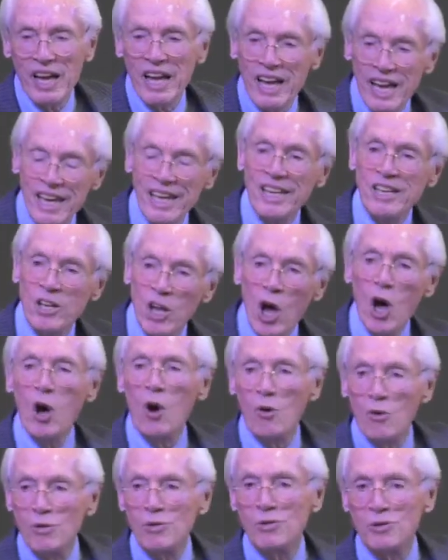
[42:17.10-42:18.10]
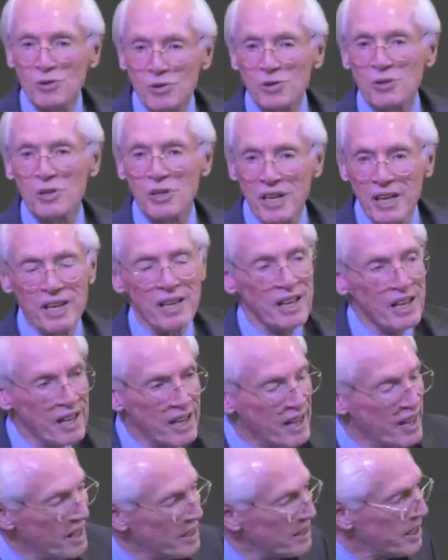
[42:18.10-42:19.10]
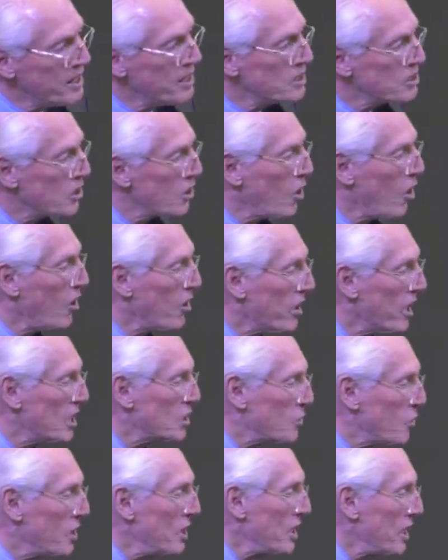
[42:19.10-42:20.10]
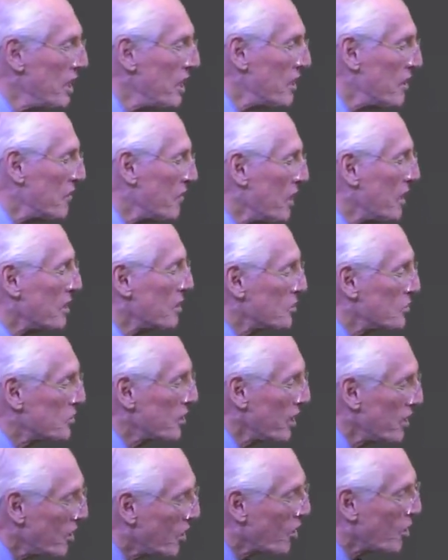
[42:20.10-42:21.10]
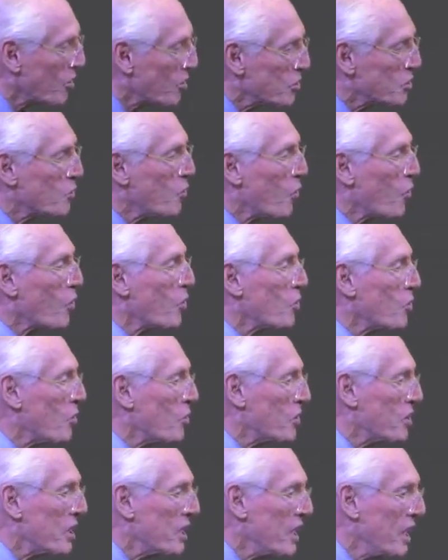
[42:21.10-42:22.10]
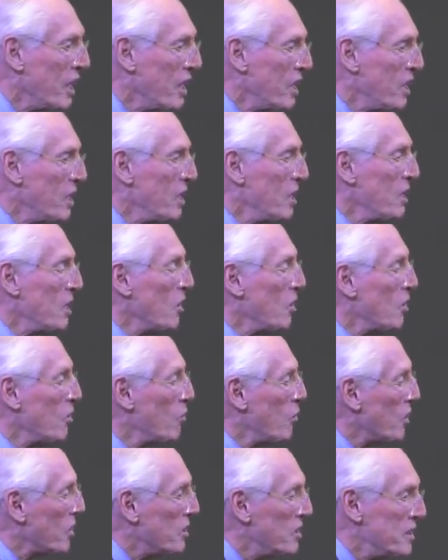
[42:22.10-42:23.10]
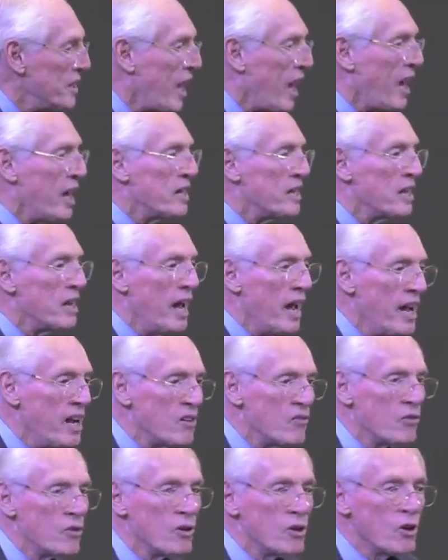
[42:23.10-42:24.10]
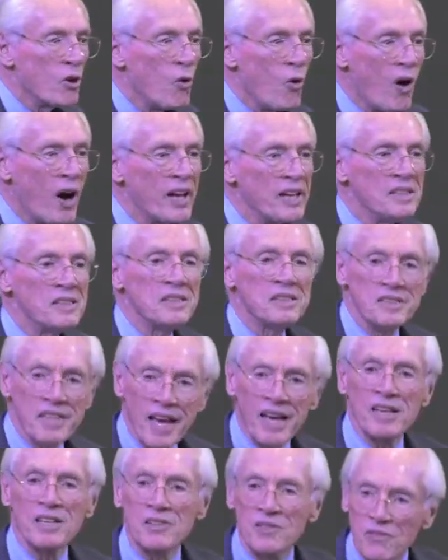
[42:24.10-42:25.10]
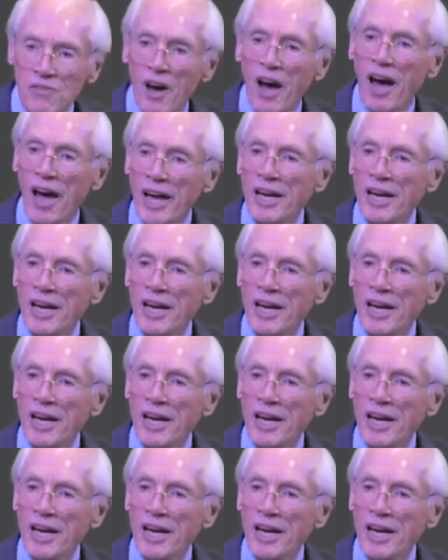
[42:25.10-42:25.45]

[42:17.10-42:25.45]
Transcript: He knows that as long as we live in a sin-cursed world, we're not ever quite satisfied.